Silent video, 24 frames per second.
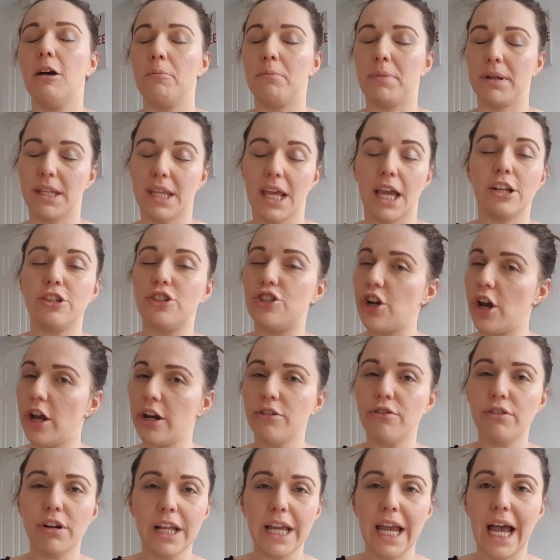But yeah,
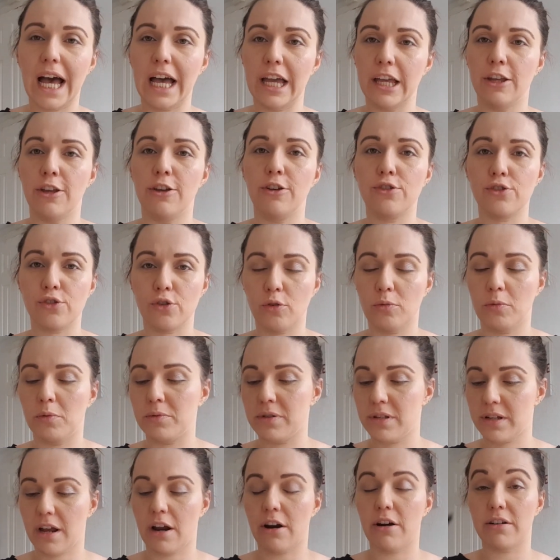generally I use normal
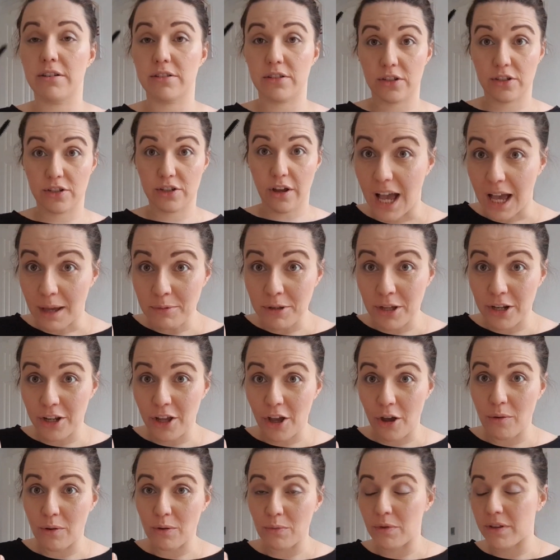mascaras. So I'm gonna
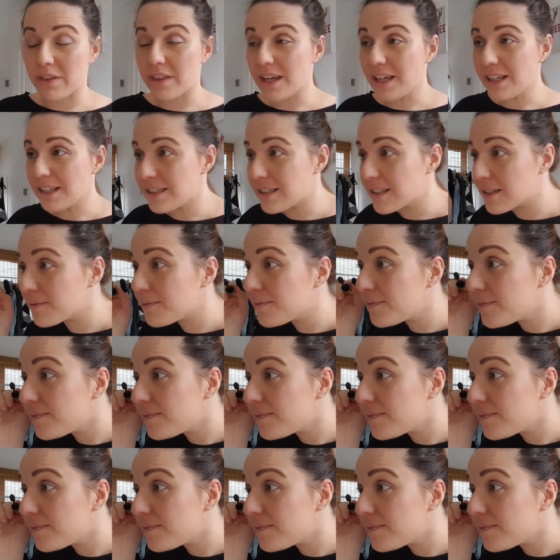go on with this.